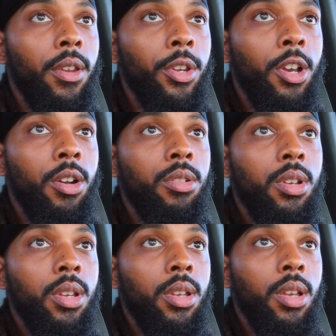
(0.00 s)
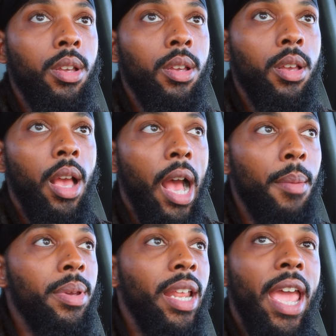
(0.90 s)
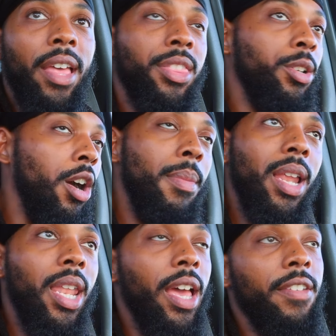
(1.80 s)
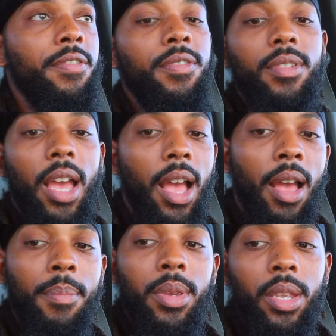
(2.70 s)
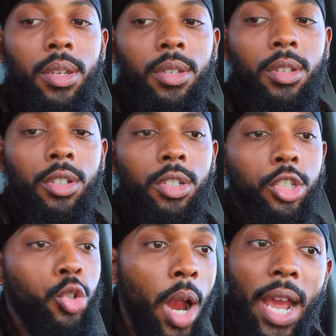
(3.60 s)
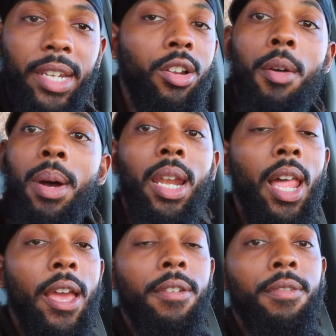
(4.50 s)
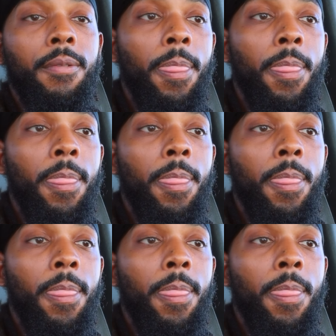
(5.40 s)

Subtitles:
You know, I've been an athlete all my life. I've been grinding all my life.